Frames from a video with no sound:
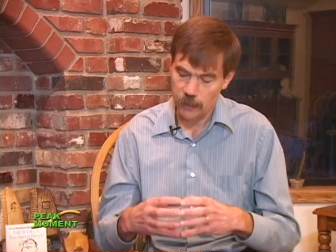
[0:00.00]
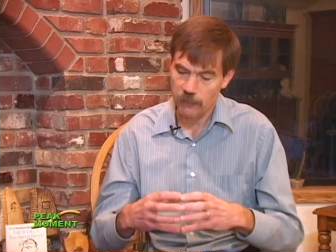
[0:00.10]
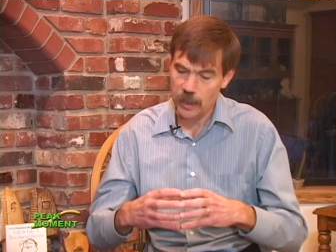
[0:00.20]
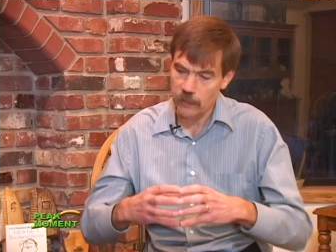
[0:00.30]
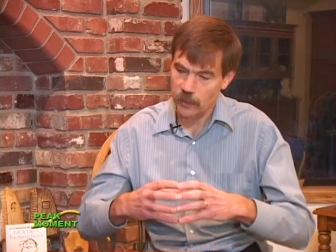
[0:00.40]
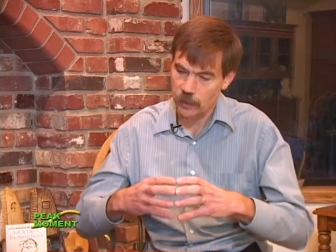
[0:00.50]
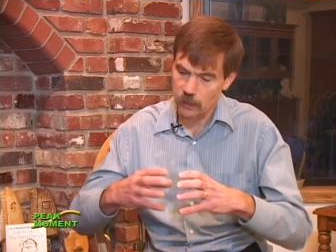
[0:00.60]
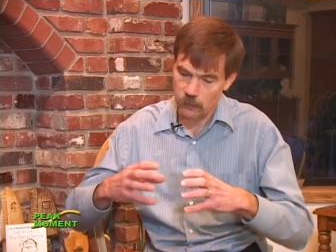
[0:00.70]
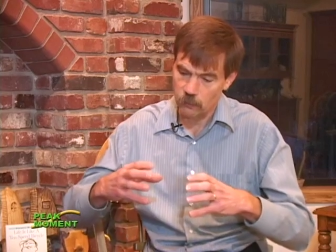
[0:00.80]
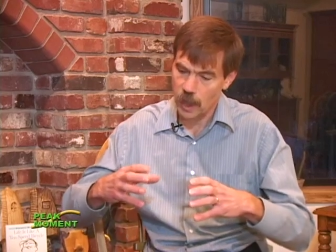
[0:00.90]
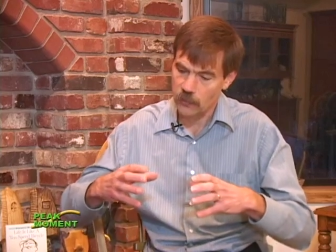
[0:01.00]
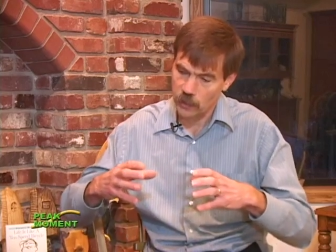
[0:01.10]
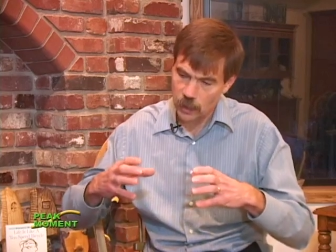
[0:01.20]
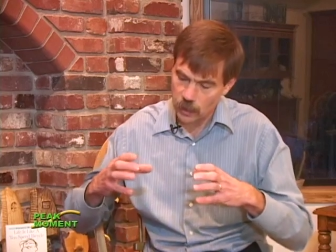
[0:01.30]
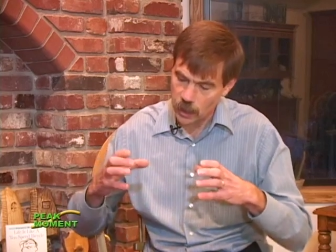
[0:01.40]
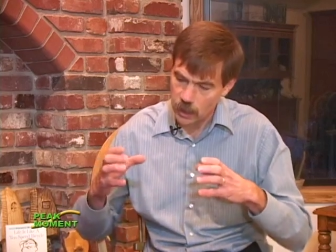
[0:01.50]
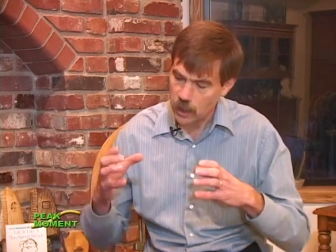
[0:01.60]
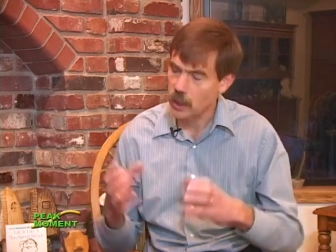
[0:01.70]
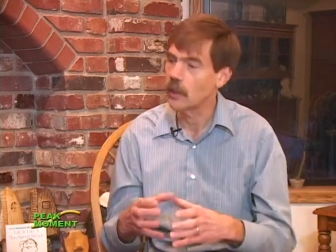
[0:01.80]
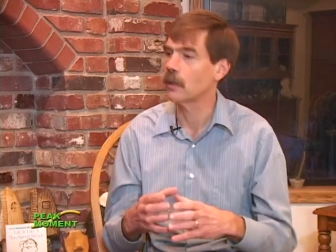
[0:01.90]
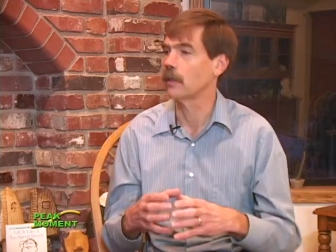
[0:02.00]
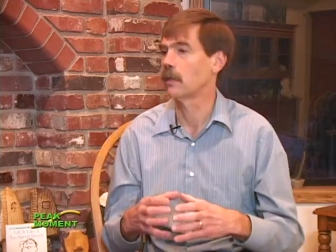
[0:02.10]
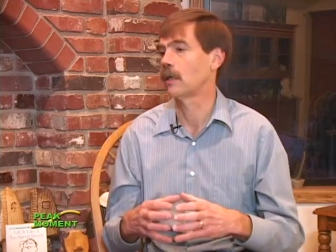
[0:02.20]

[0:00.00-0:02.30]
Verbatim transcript: if they even rise anything near